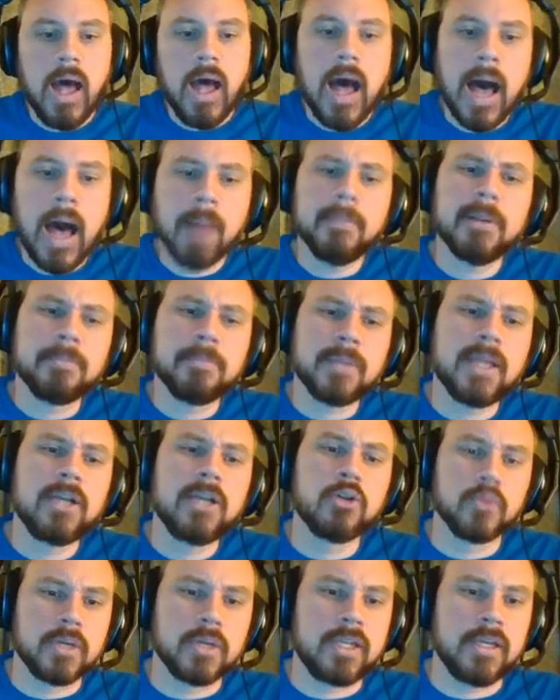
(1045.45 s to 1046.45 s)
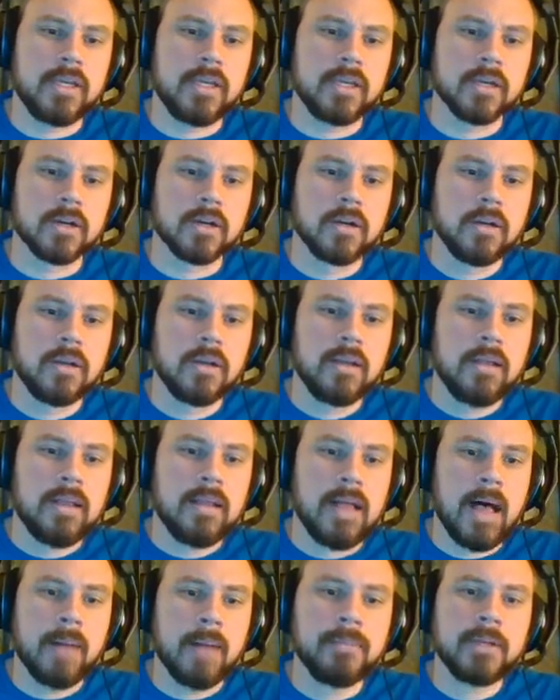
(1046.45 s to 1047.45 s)
I'm going to play greedy here.
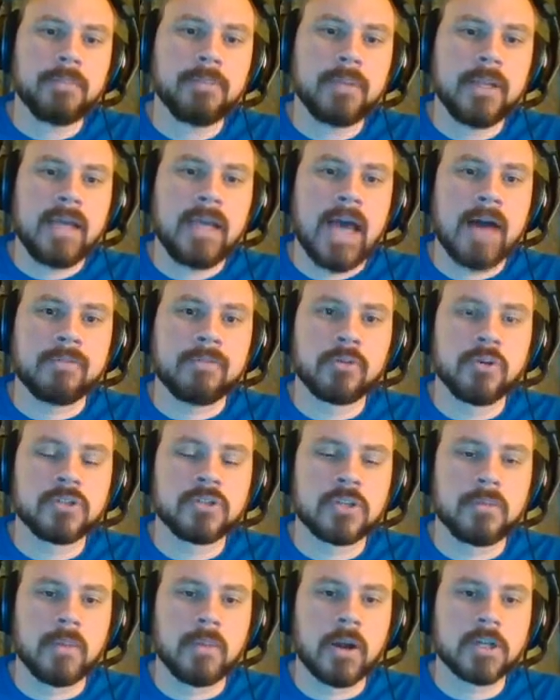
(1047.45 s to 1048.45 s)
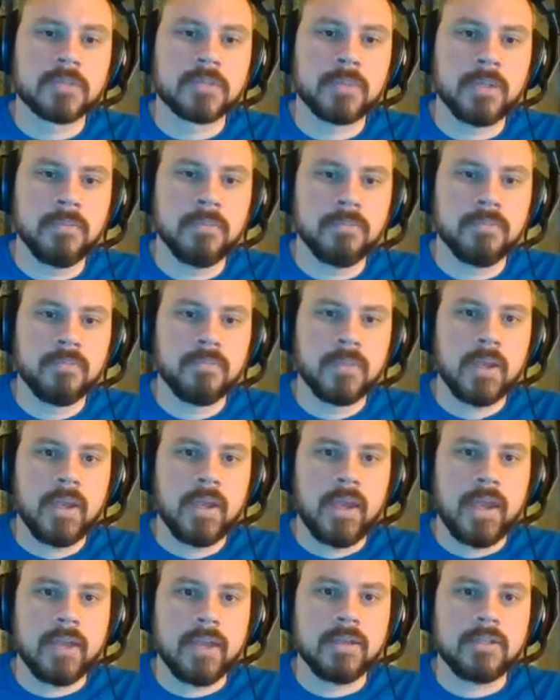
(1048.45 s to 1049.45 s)
I'm going to play Avarosan Marksman
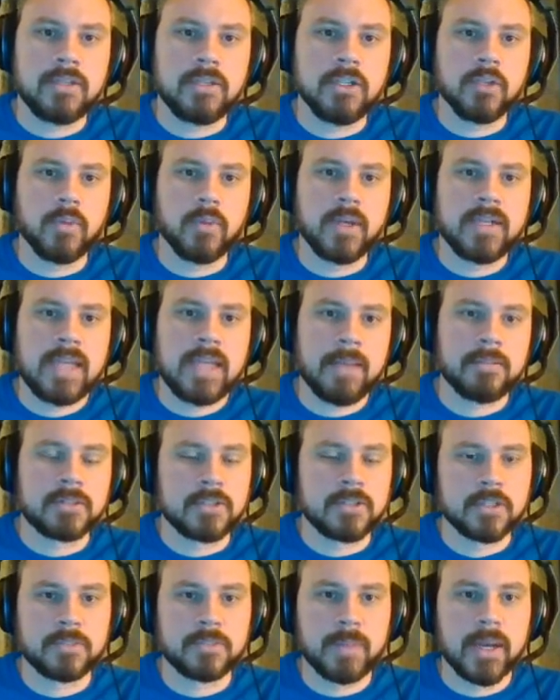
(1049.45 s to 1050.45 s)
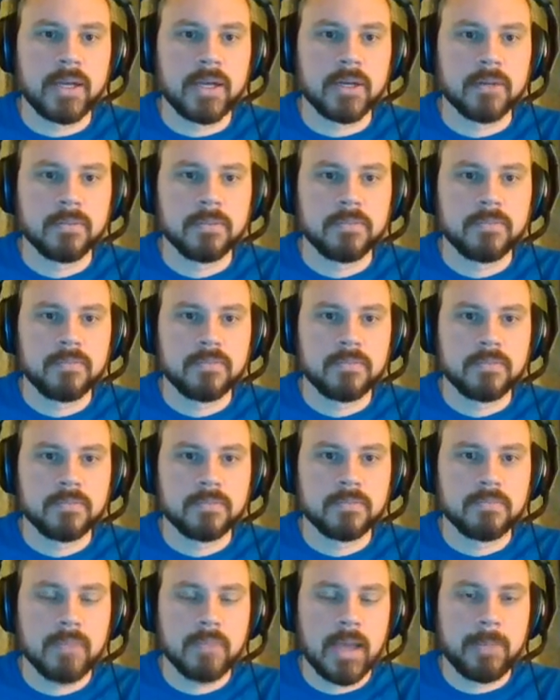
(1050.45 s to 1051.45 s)
and deal 1 damage to the spider.
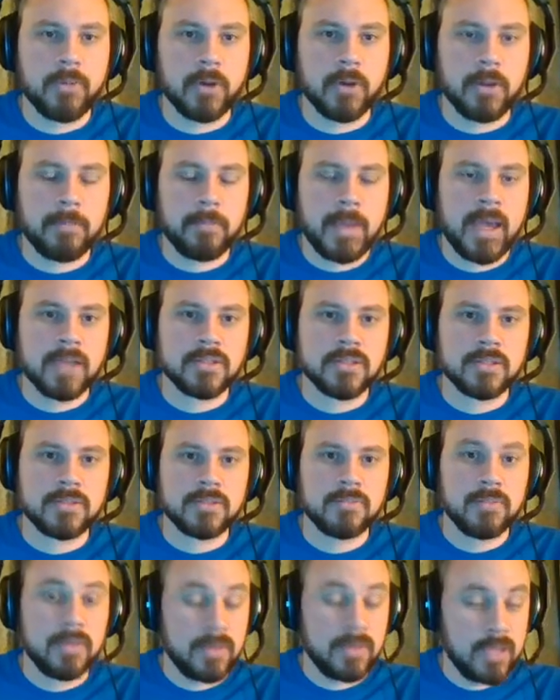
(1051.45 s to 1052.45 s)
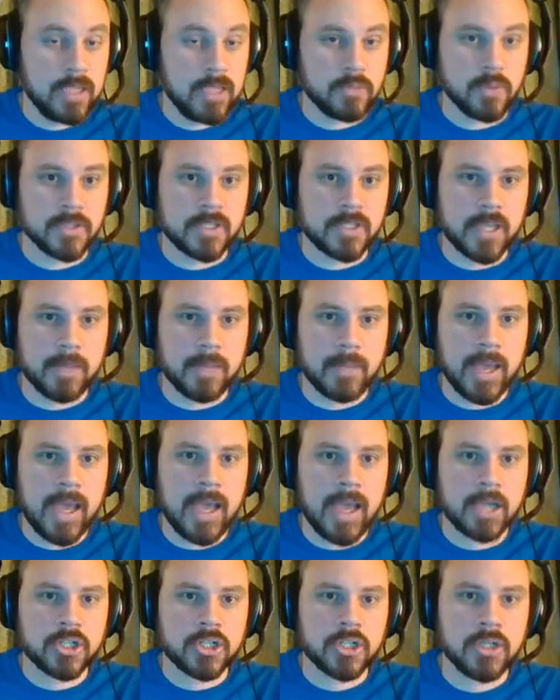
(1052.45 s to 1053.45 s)
My opponent passed. It's once again my
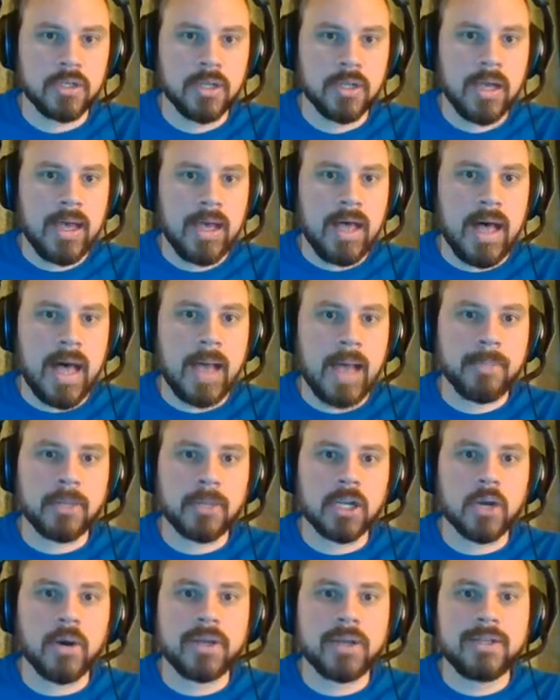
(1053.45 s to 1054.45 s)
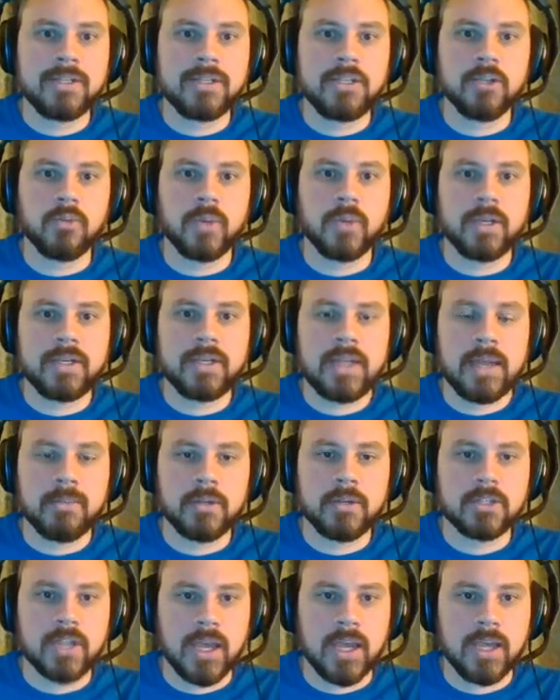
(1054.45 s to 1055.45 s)
action. I'm going to go ahead and deal 1
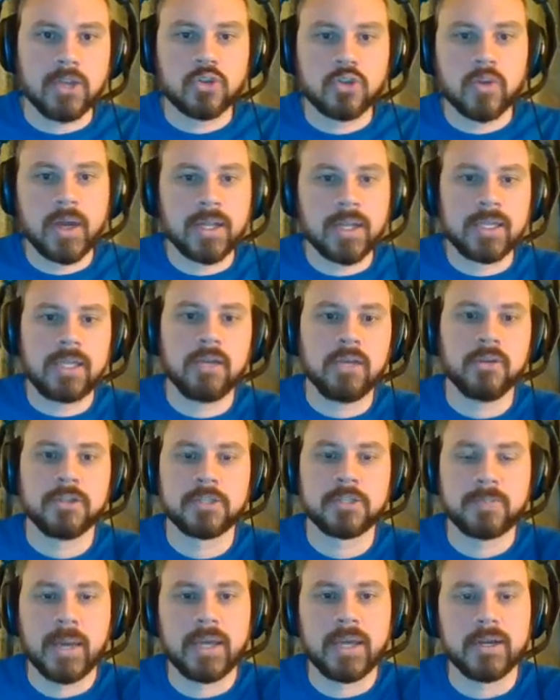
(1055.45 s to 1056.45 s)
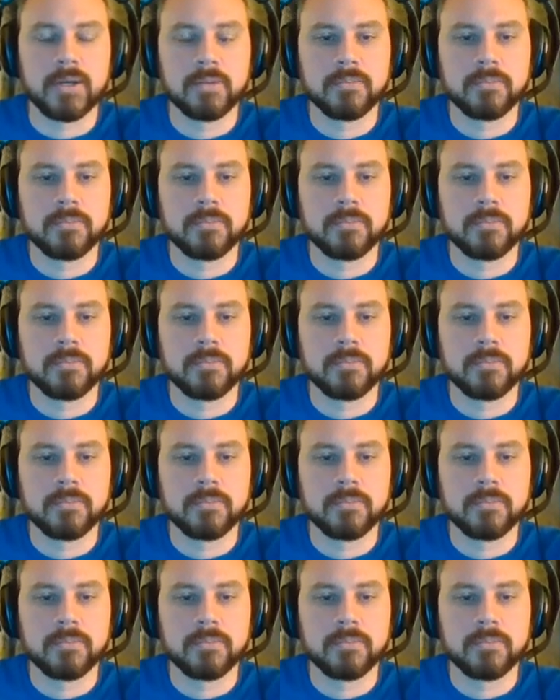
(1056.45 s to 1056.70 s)
damage and try to kill the spider.